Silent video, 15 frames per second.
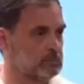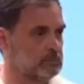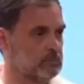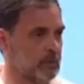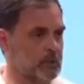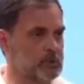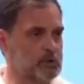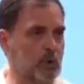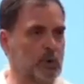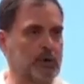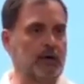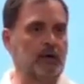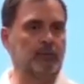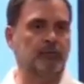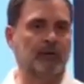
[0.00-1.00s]
They were
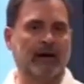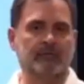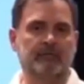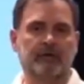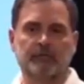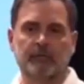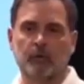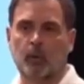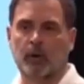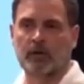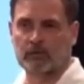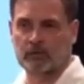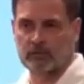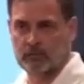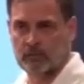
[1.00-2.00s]
stolen in 5 different
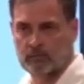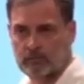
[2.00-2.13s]
ways.